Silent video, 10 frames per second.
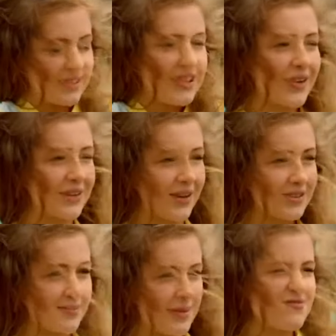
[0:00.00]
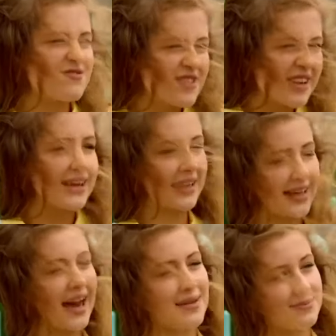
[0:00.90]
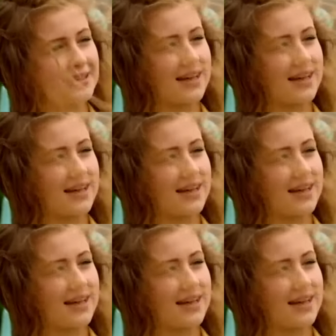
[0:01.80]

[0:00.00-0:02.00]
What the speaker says: You're going to be really happy